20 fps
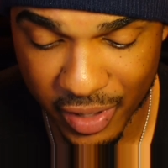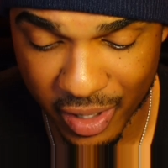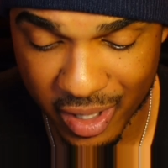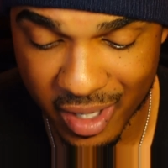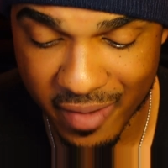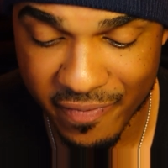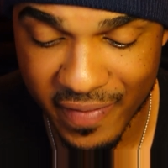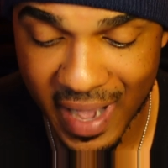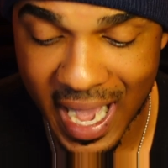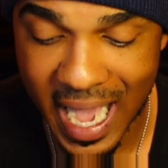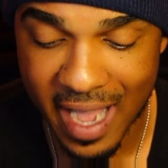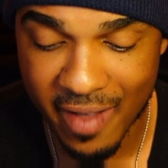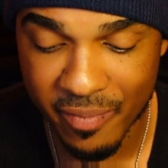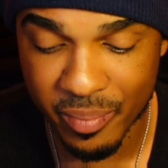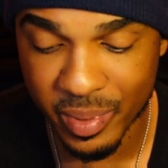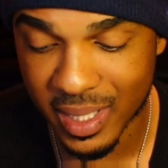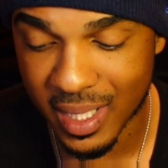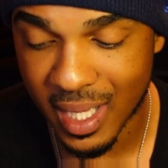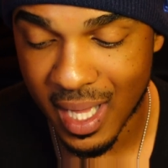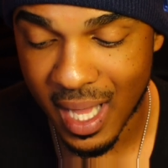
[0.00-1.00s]
35,
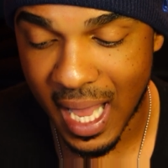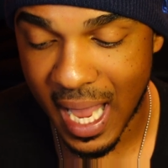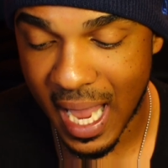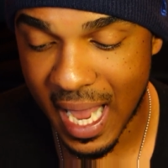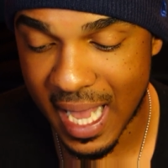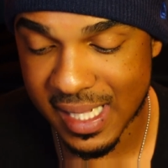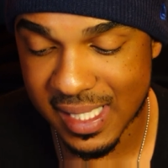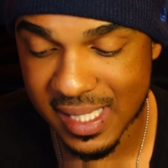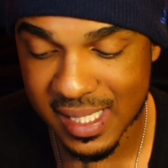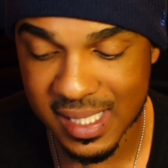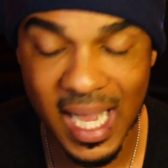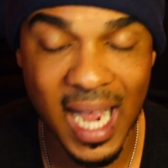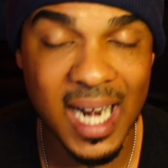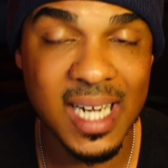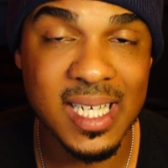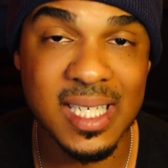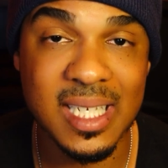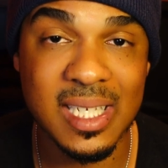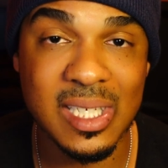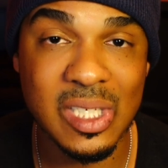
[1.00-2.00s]
but it's
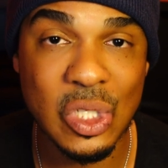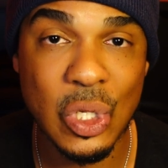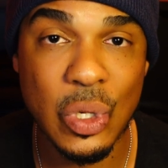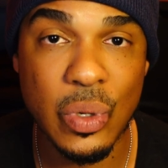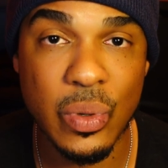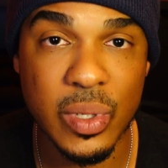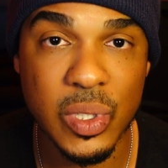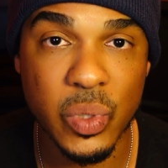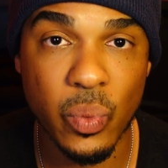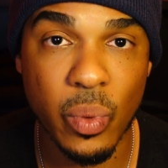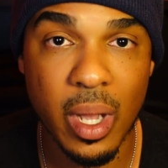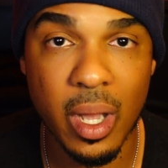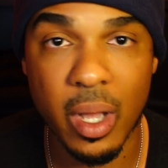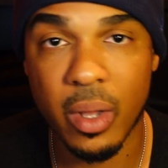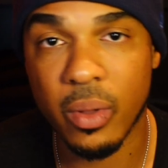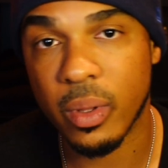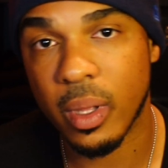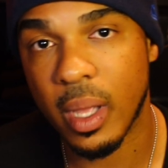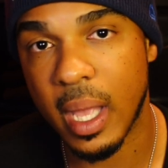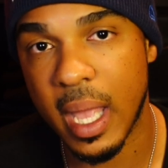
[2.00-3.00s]
Dynasties 2 as
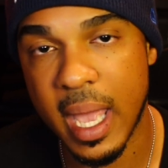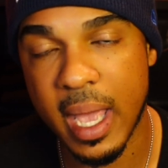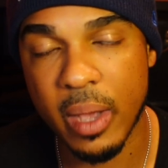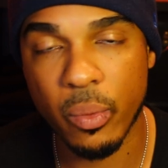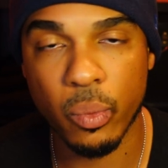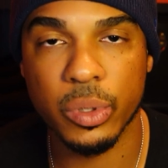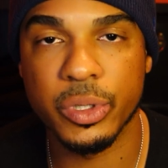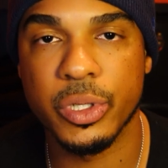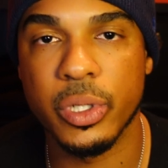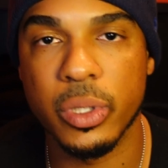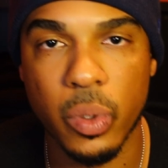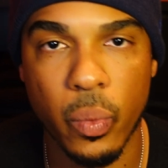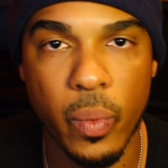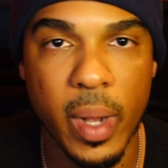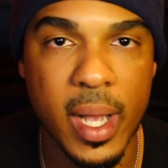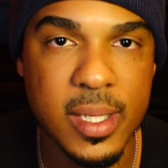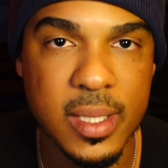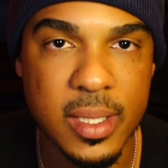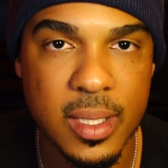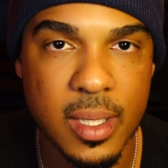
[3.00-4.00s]
well, and we'll do the
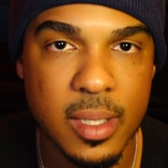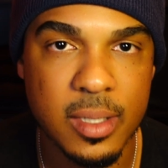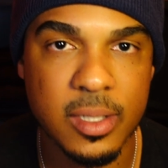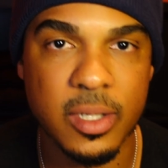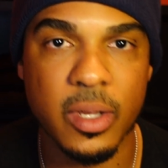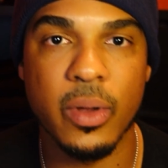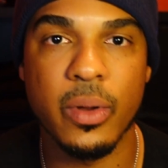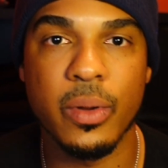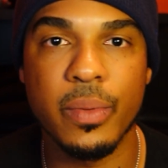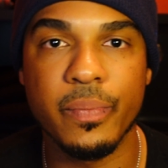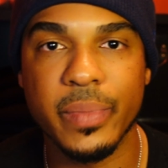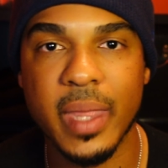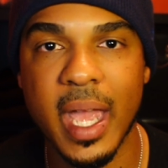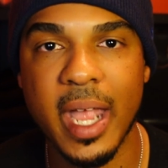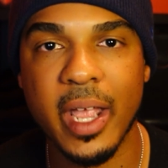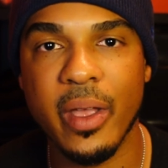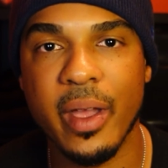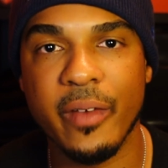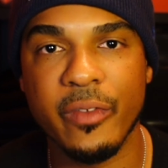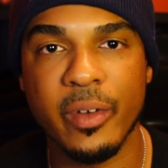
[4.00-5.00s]
West. So
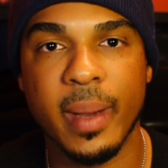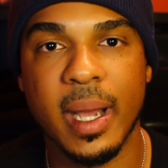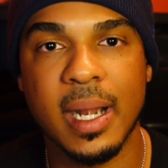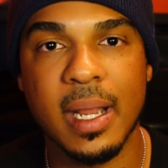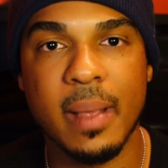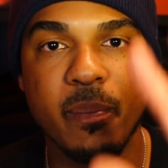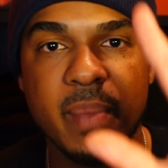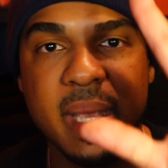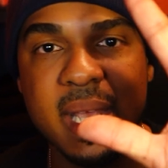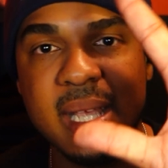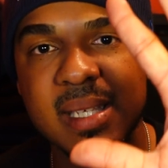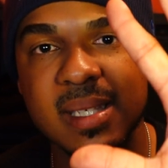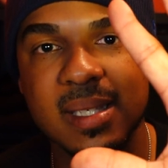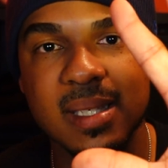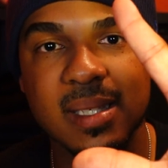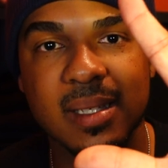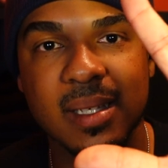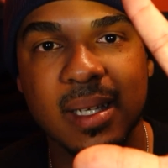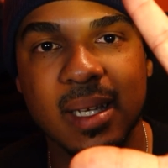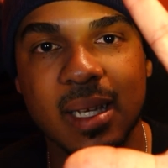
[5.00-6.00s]
thank you, everybody.
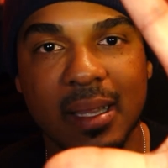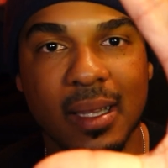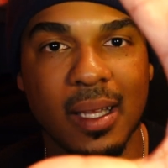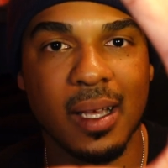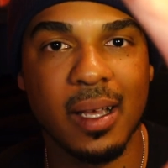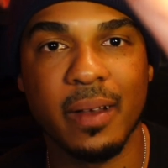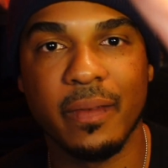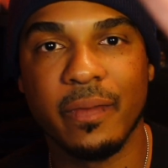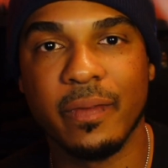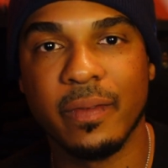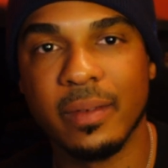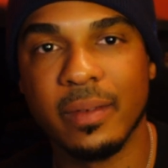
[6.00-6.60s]
Peace and love.